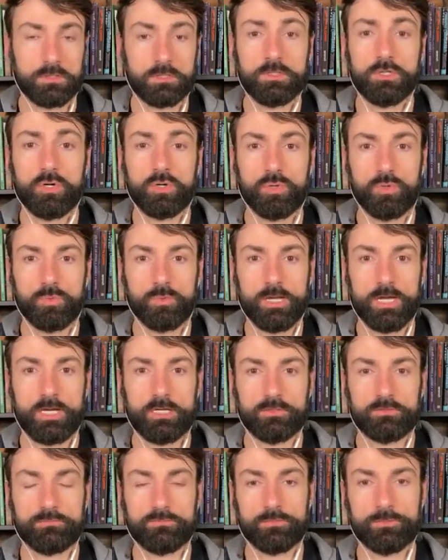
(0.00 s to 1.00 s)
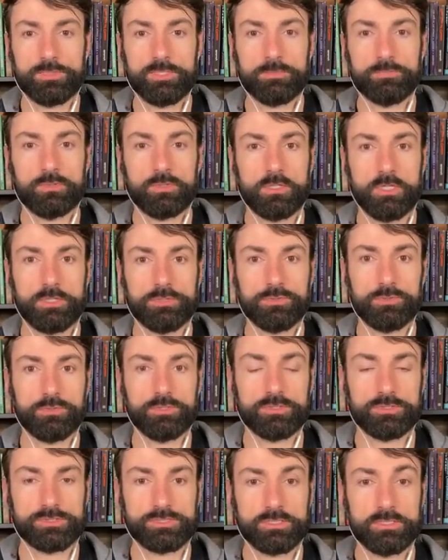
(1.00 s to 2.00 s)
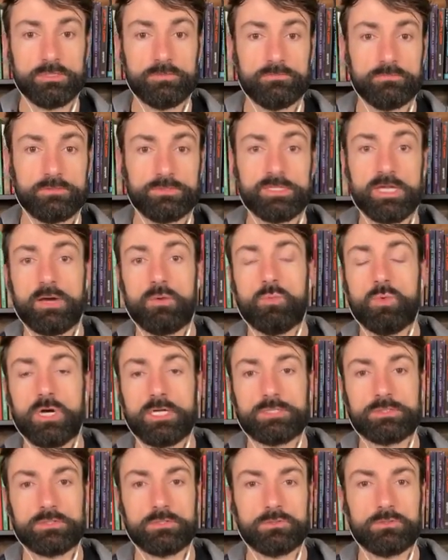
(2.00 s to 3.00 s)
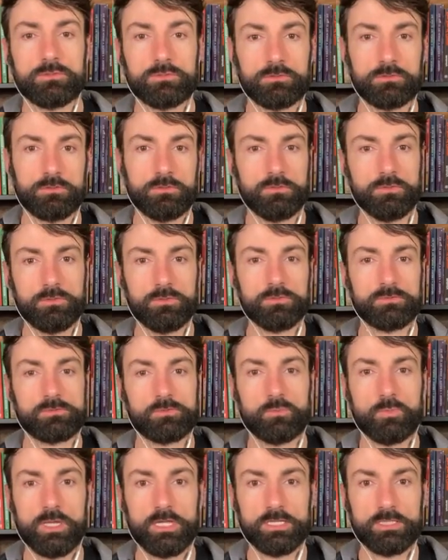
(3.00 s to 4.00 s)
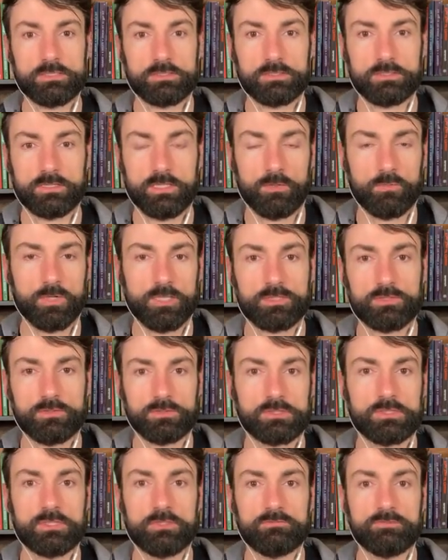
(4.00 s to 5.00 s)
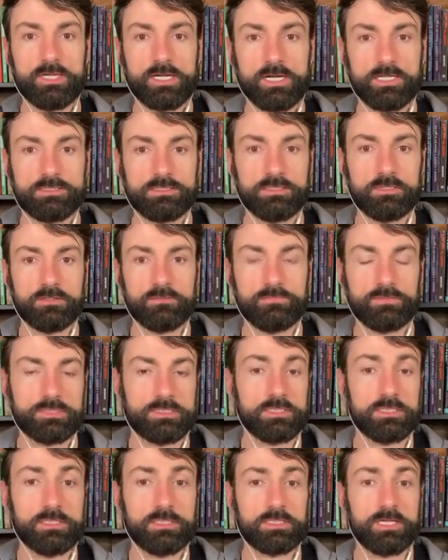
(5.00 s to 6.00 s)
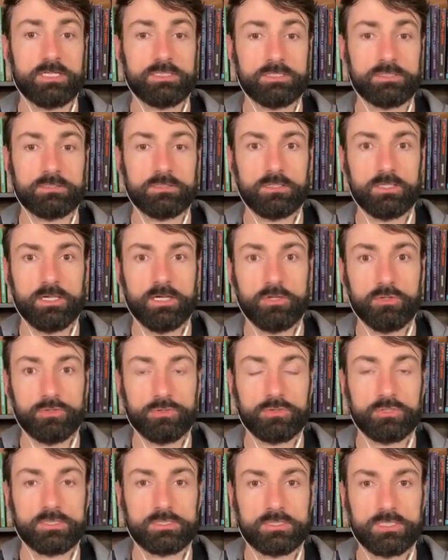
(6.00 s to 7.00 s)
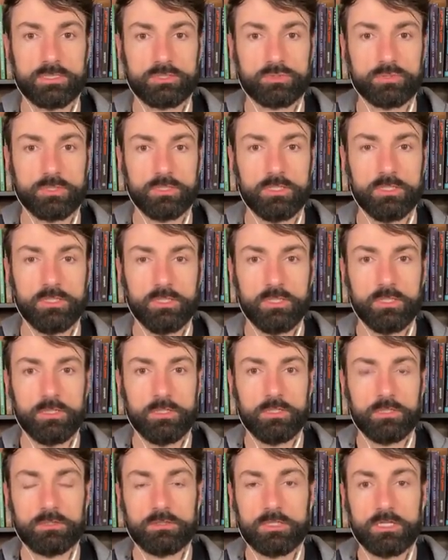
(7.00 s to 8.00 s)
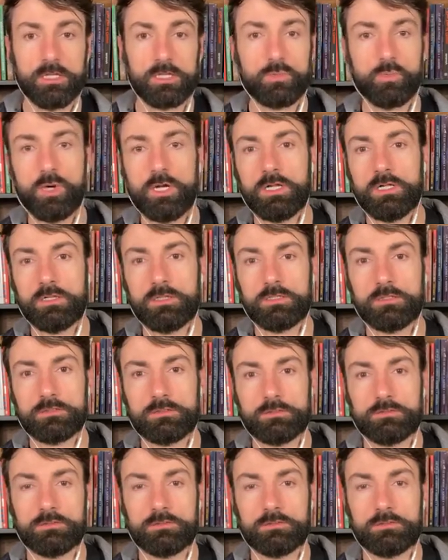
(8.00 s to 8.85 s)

go around for people on New Year's Eve that want to lose weight, that want to achieve that ideal physique, ideal health, etc. They're like, well,